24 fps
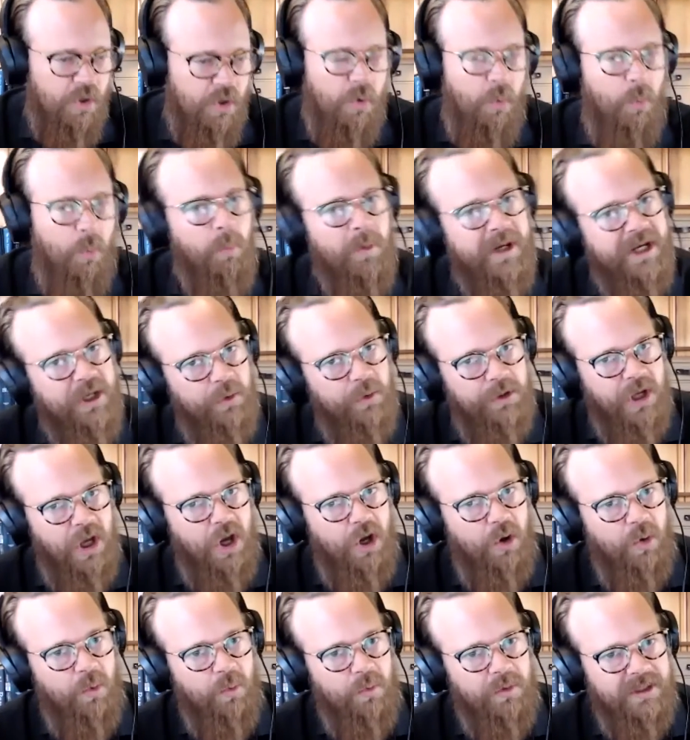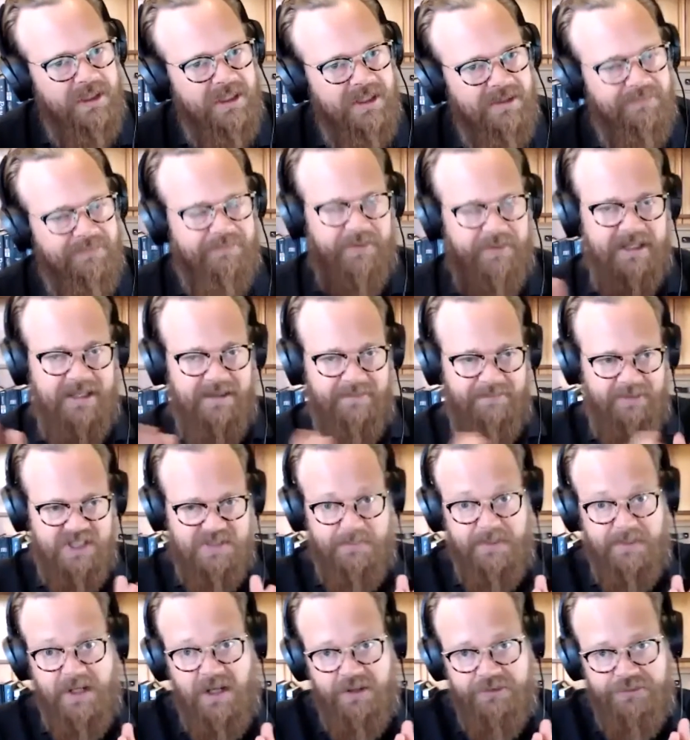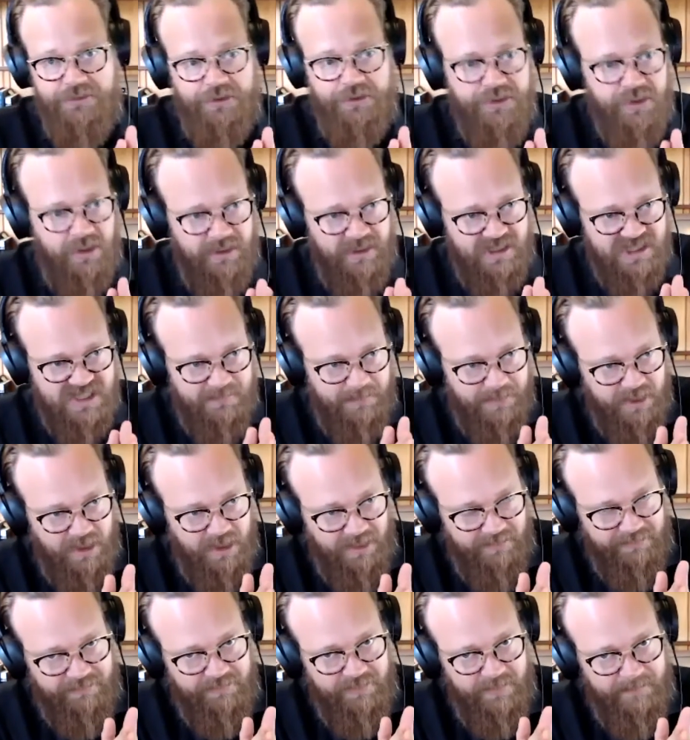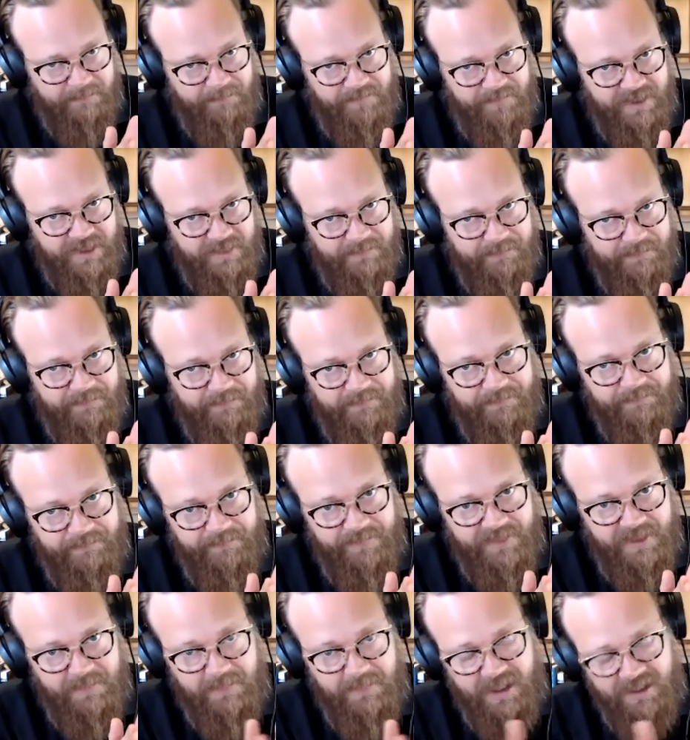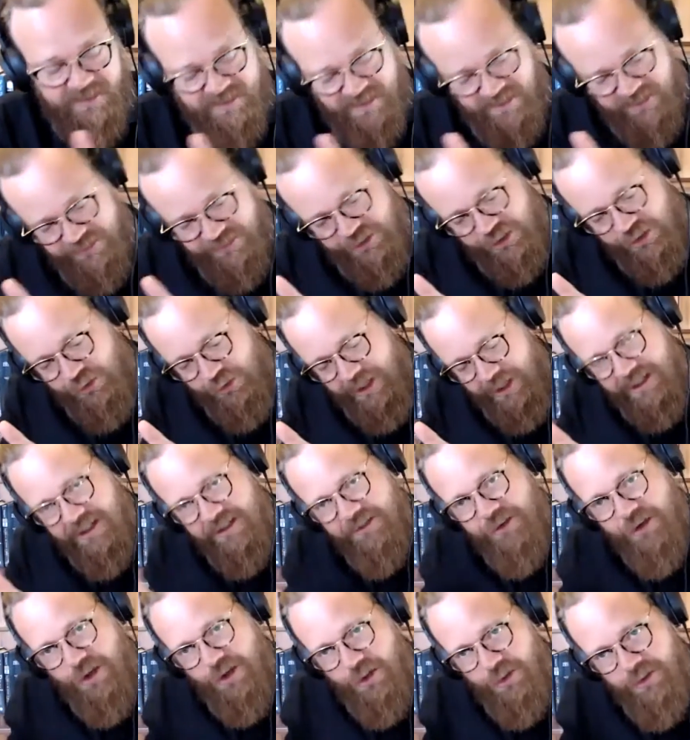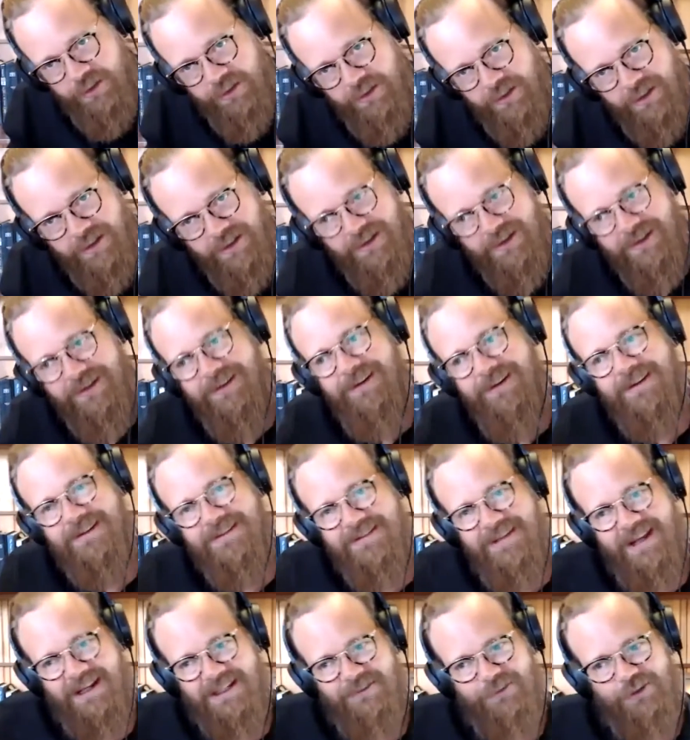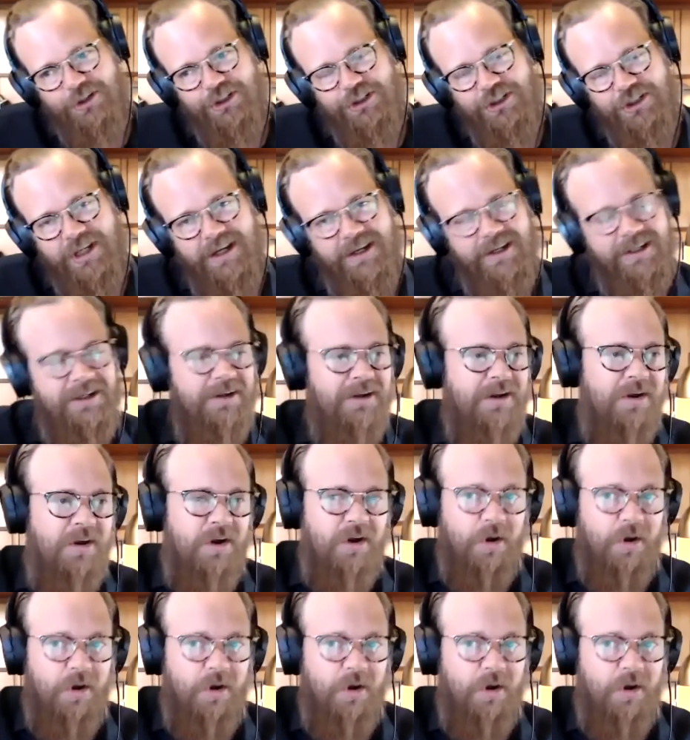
We don't know if it's because Tertullian split off from the Montanists to create his own sect of Christianity,